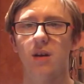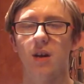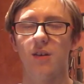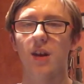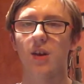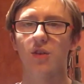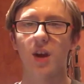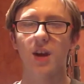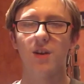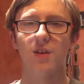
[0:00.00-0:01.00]
Attack on
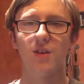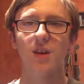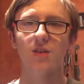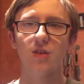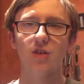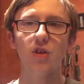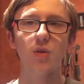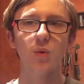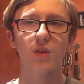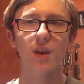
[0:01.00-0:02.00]
Titan Season 2
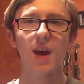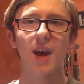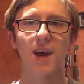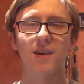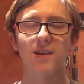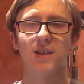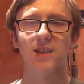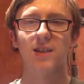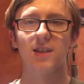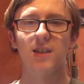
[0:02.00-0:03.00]
was their
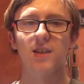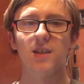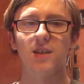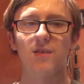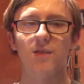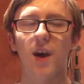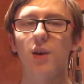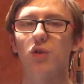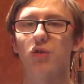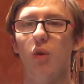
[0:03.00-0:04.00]
final
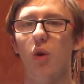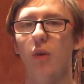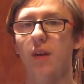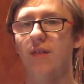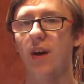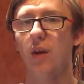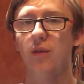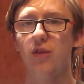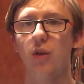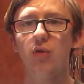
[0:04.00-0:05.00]
straw. They felt
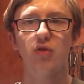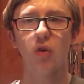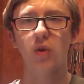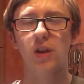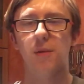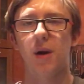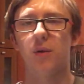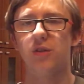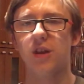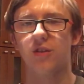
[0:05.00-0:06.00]
so strongly about
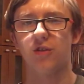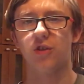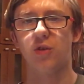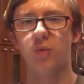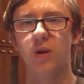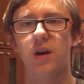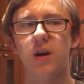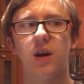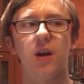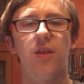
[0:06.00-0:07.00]
Season 2
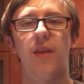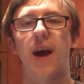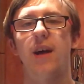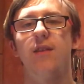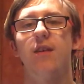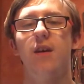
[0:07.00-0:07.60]
that